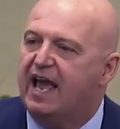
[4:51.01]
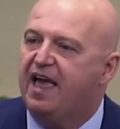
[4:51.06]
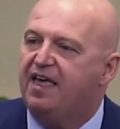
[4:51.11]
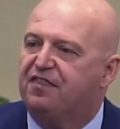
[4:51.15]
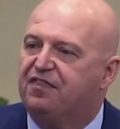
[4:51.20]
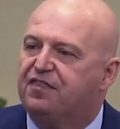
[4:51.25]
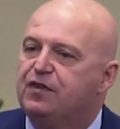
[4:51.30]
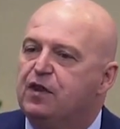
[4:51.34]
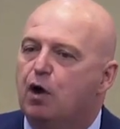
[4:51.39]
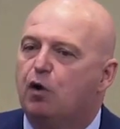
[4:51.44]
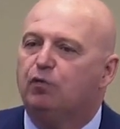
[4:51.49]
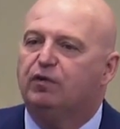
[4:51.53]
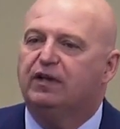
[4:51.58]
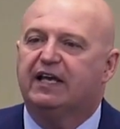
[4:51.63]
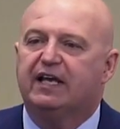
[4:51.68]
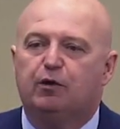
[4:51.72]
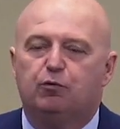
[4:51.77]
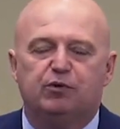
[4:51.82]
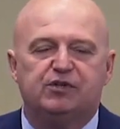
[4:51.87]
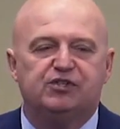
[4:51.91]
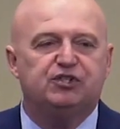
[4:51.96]

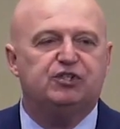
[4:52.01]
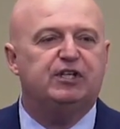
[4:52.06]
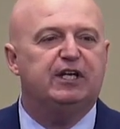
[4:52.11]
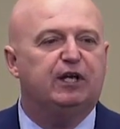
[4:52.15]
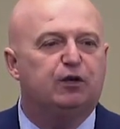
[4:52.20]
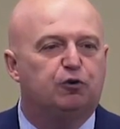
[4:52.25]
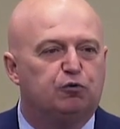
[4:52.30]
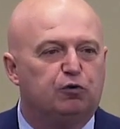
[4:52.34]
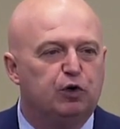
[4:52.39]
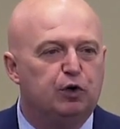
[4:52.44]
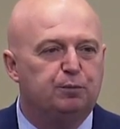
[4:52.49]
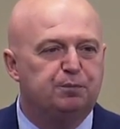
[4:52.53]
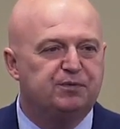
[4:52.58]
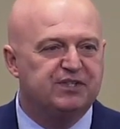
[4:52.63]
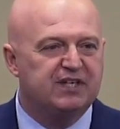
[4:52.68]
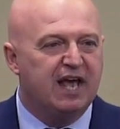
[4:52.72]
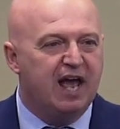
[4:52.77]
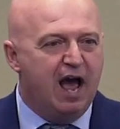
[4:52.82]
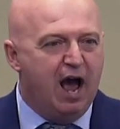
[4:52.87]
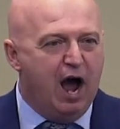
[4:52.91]
ethno-linguistic groups